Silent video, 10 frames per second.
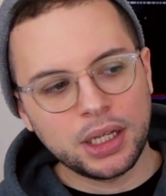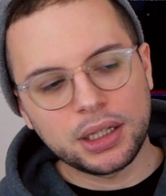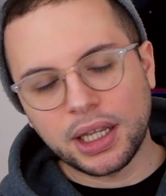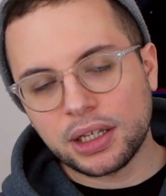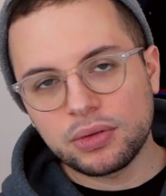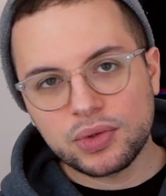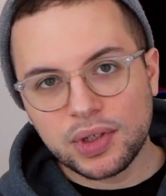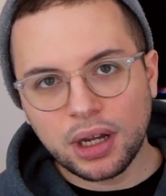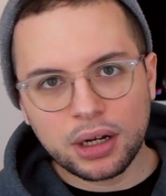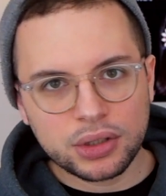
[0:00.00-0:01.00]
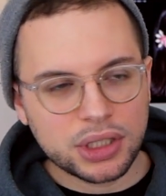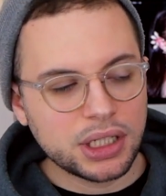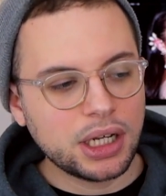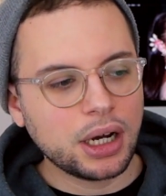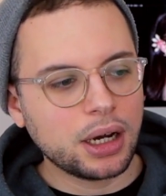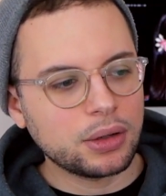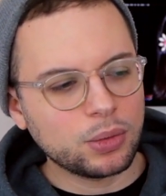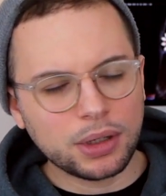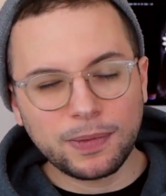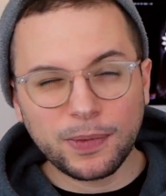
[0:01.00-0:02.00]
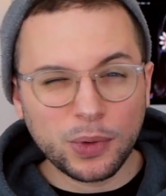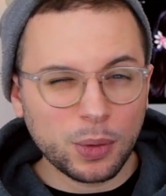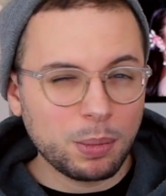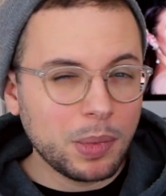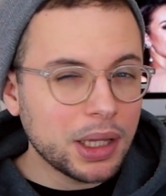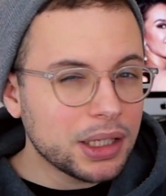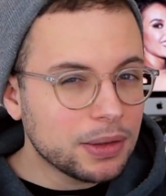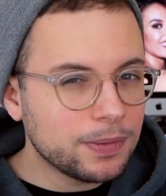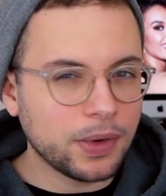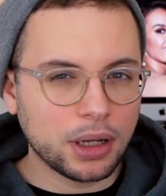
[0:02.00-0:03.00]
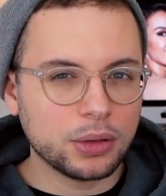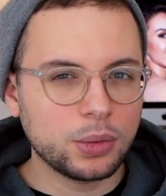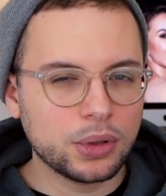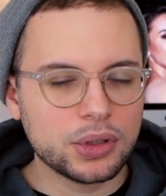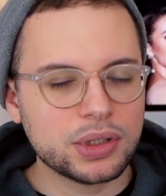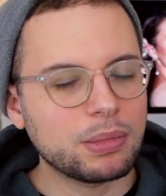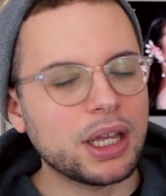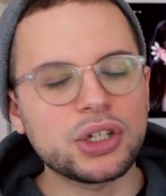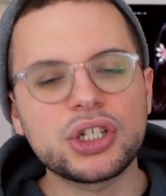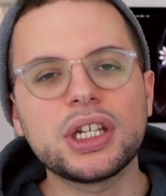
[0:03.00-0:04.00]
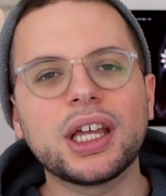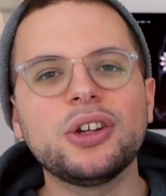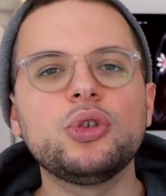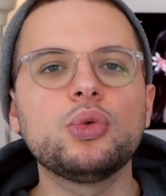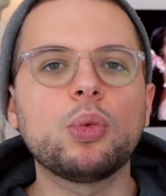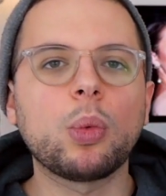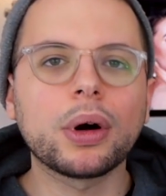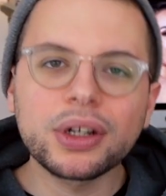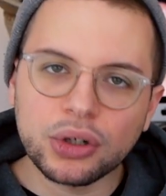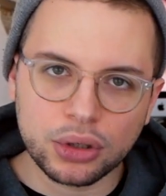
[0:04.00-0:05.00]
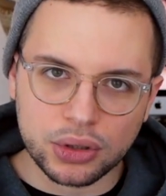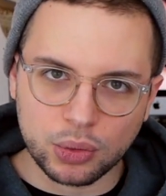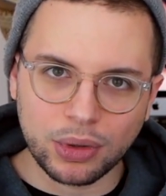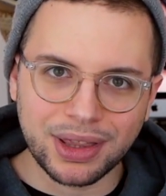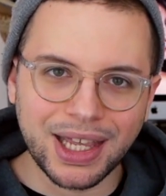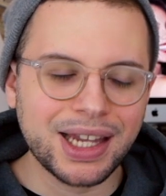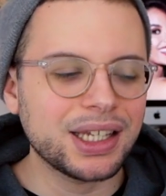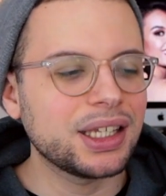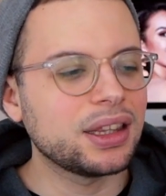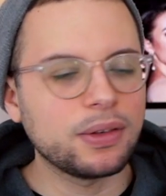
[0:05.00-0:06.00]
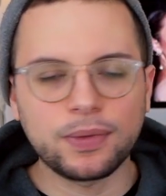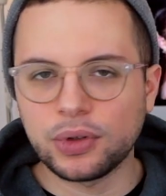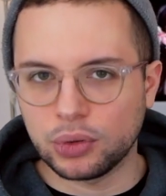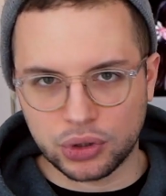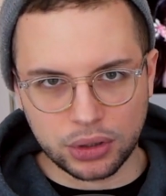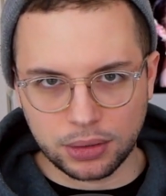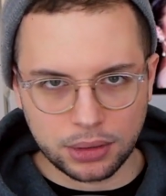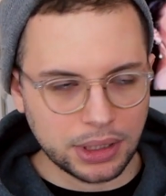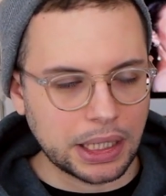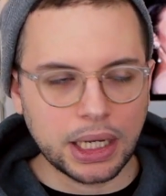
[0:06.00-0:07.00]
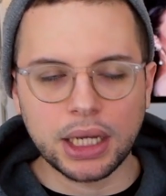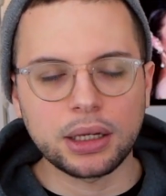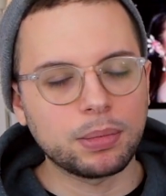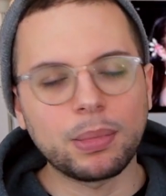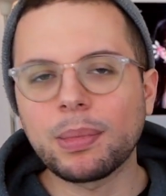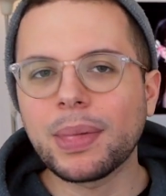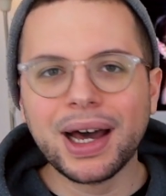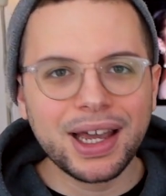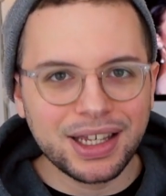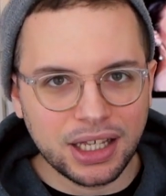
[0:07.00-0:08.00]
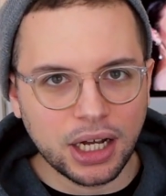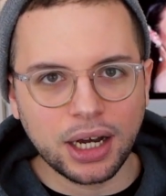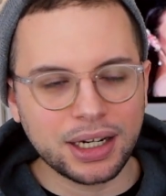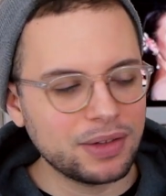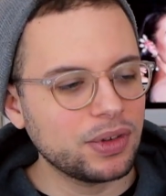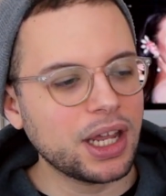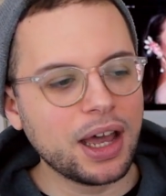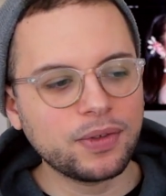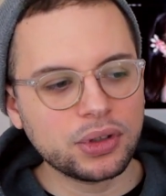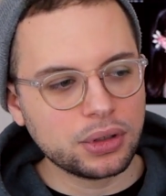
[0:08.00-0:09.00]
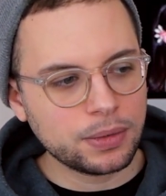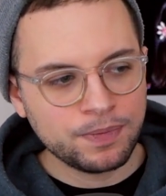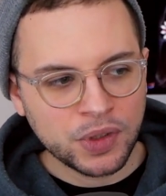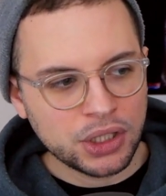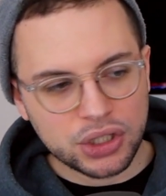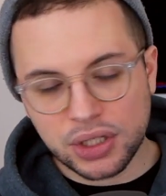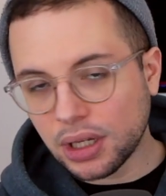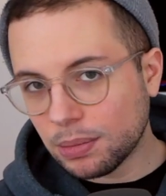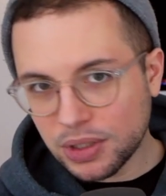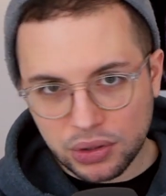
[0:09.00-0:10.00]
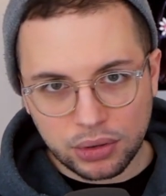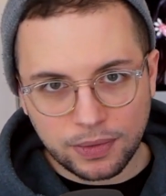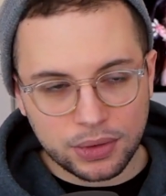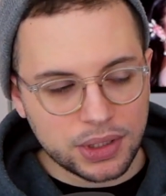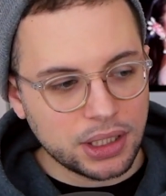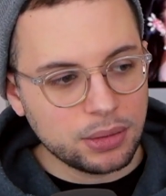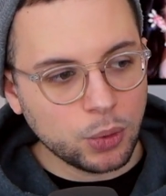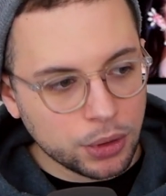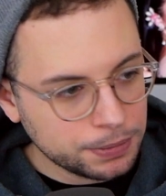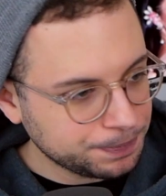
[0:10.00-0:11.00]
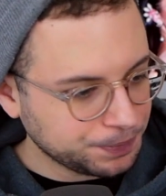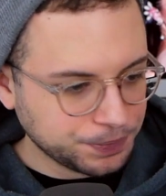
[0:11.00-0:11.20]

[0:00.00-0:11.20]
like you saw, she got, what, 4 million followers? Man, she can do wonders with that in the future. Like, my God, even after she's not Miss Universe anymore,